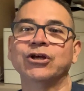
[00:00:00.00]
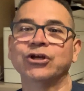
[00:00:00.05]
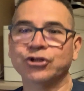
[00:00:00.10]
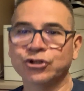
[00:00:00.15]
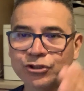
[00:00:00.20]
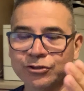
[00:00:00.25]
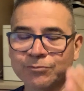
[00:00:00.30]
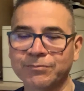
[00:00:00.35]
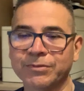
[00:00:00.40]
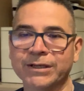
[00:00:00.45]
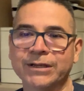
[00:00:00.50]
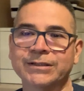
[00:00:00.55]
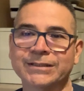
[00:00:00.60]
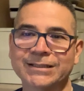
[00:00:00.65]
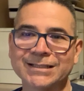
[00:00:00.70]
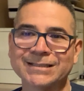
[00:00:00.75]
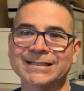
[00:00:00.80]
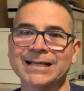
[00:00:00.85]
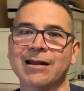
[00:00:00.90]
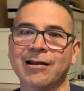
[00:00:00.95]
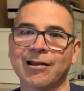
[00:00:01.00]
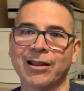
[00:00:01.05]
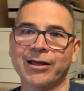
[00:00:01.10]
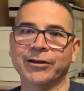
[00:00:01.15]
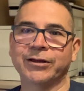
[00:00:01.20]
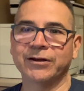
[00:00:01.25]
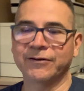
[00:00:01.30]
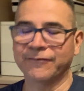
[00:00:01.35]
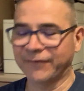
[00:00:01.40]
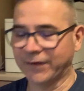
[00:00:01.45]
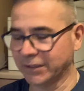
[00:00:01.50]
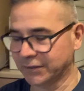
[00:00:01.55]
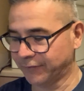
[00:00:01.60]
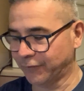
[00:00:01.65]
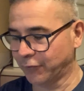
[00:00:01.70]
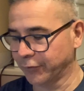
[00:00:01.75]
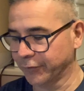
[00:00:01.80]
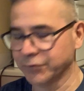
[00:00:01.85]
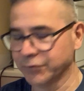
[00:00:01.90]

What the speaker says: it, it does not allow you to fast forward.